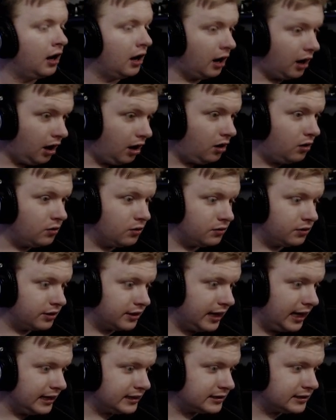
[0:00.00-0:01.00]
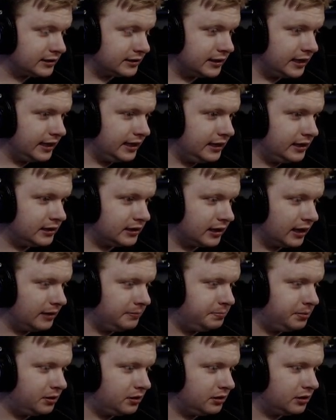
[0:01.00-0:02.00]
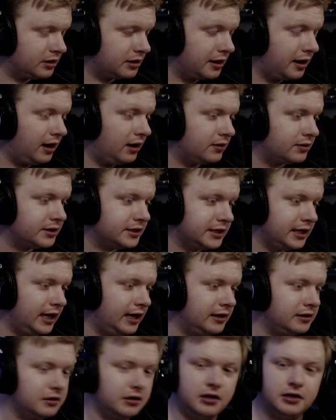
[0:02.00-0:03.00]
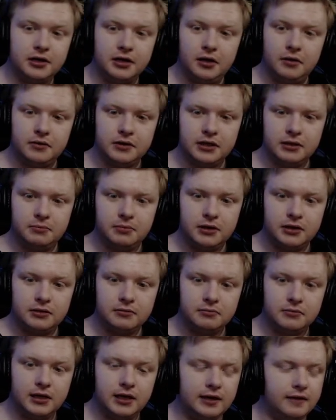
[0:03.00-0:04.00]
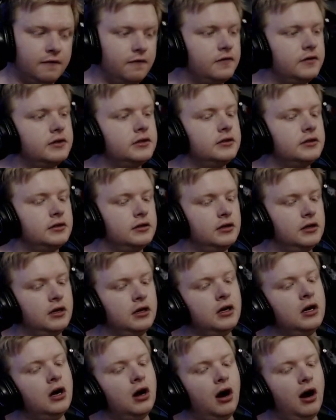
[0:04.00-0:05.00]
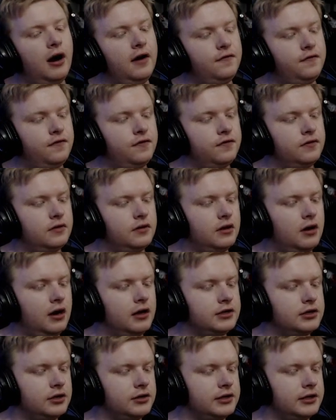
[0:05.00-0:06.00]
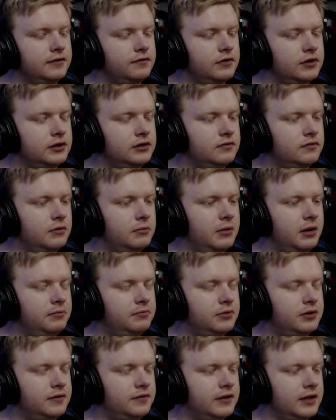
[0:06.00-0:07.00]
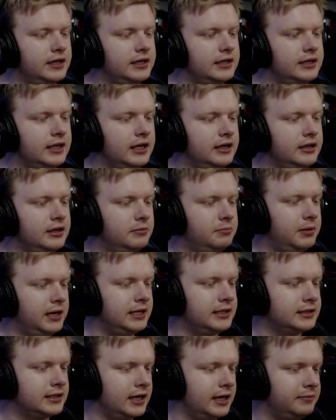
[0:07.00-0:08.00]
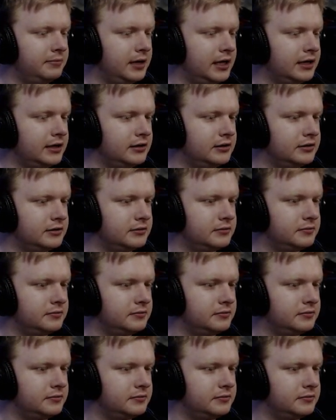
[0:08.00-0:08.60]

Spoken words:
Oh, that's neat. They put the Kyle Katarn logo in the bottom left. I don't even remember if they did that in the base game. Hang on.